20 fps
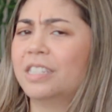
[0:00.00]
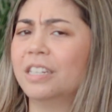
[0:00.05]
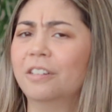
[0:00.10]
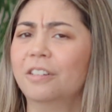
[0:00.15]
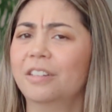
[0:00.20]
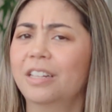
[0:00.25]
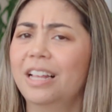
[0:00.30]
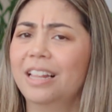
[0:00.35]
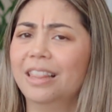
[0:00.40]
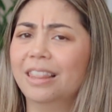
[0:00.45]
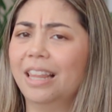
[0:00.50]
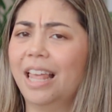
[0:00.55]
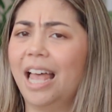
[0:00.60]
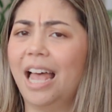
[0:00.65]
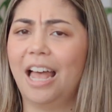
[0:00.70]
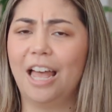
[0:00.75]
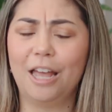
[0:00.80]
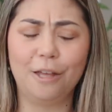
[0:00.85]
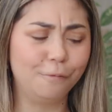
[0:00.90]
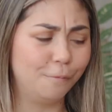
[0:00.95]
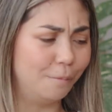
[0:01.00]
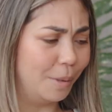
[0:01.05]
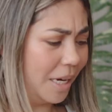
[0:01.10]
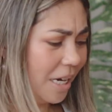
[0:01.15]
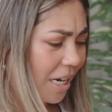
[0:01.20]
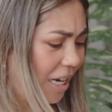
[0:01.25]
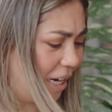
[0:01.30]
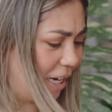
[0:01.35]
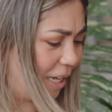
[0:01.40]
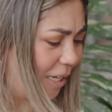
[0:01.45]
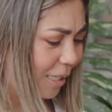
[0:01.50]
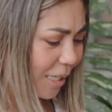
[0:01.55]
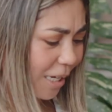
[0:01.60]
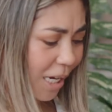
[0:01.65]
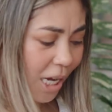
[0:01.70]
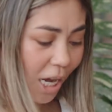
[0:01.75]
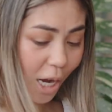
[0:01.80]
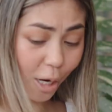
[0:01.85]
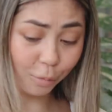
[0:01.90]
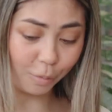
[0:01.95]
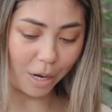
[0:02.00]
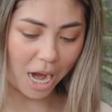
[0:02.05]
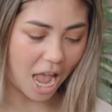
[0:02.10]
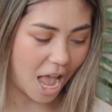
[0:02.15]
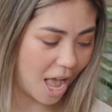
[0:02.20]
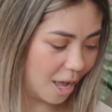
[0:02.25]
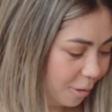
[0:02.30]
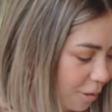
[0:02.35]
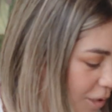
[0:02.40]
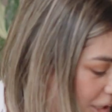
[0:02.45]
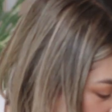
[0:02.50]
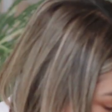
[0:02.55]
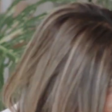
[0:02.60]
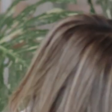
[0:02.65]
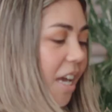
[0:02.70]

still alive, but it is around,